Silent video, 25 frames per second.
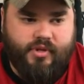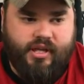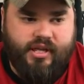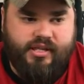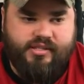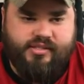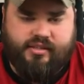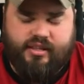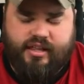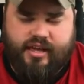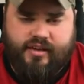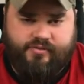
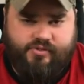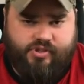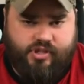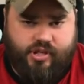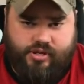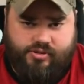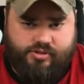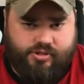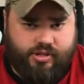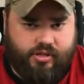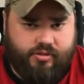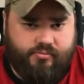it's
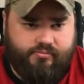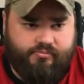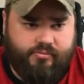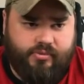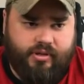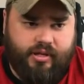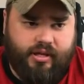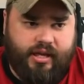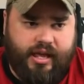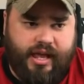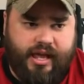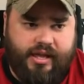life-changing.
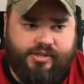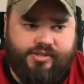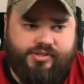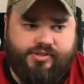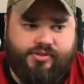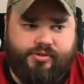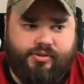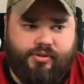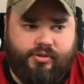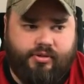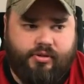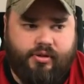
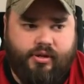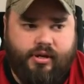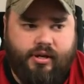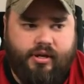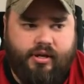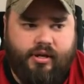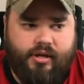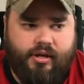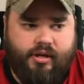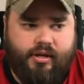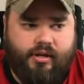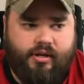Cancer
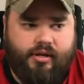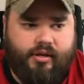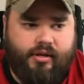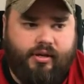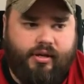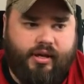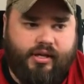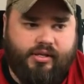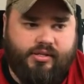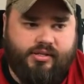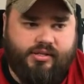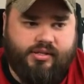
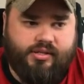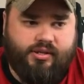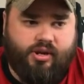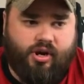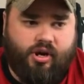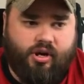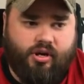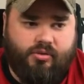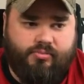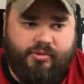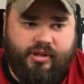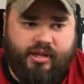has
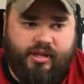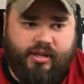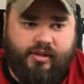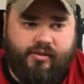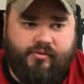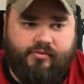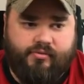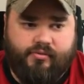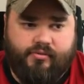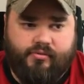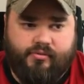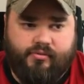scarred
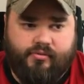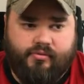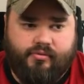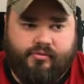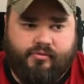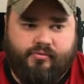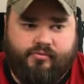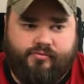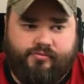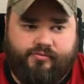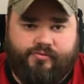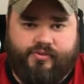me
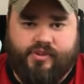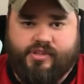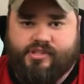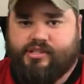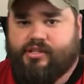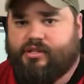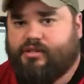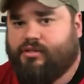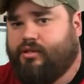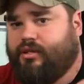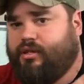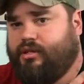
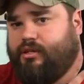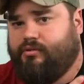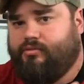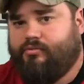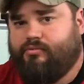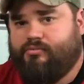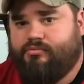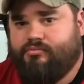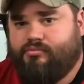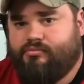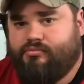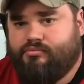physically,
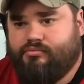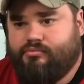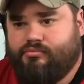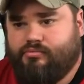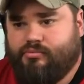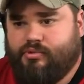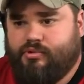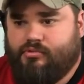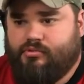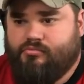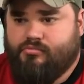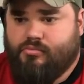
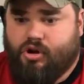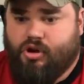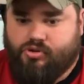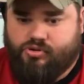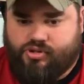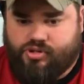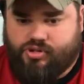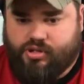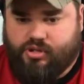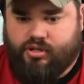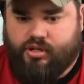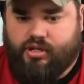
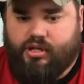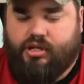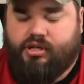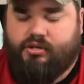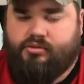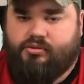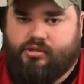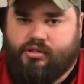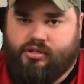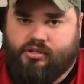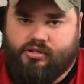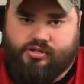
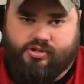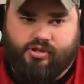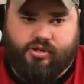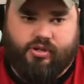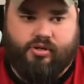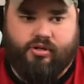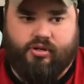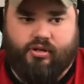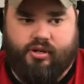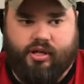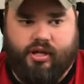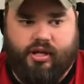emotionally,
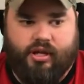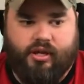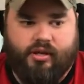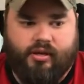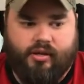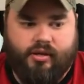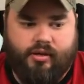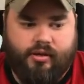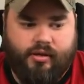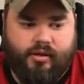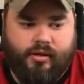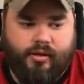
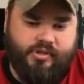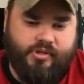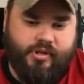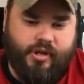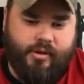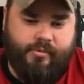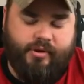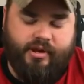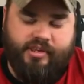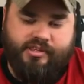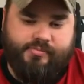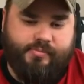internally.
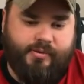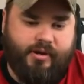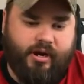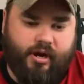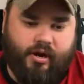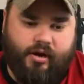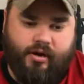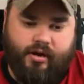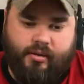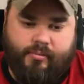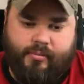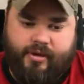I mean, it's been
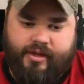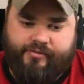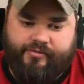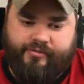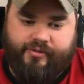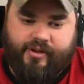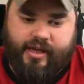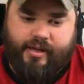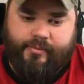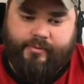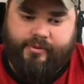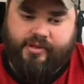hard on my
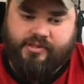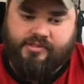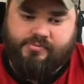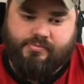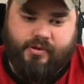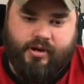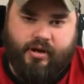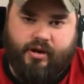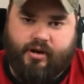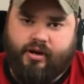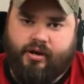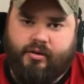family, it's
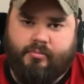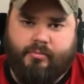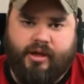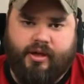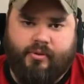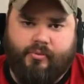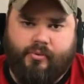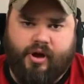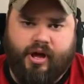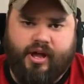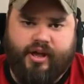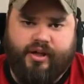been hard on
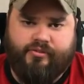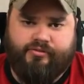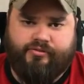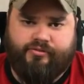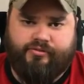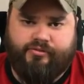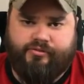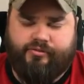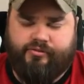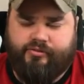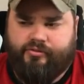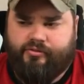my
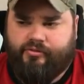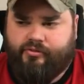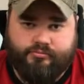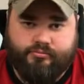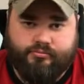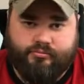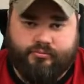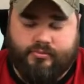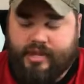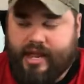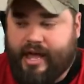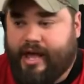wife.
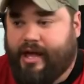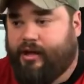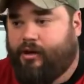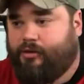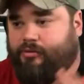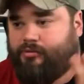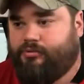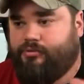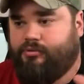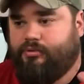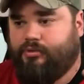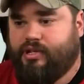
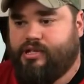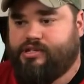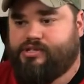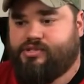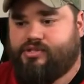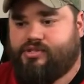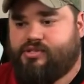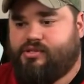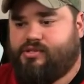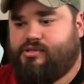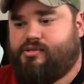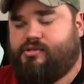Now,
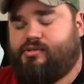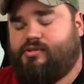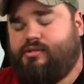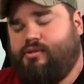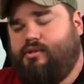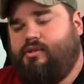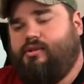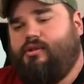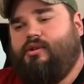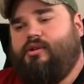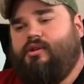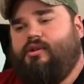let's
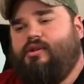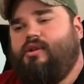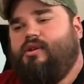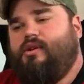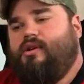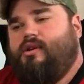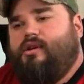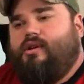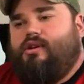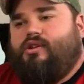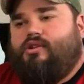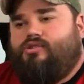
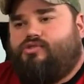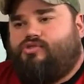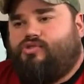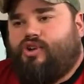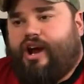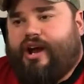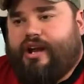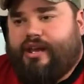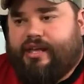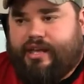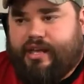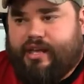
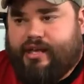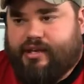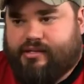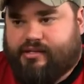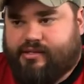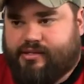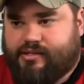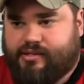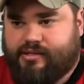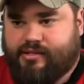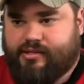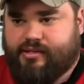try to
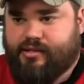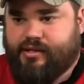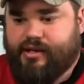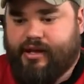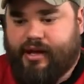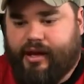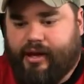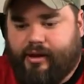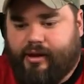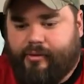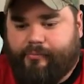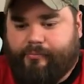get
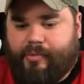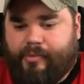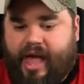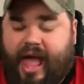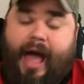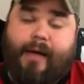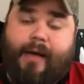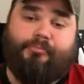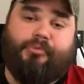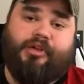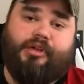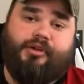
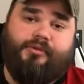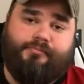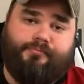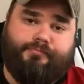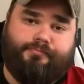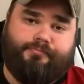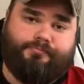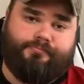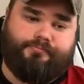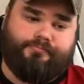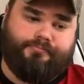happy.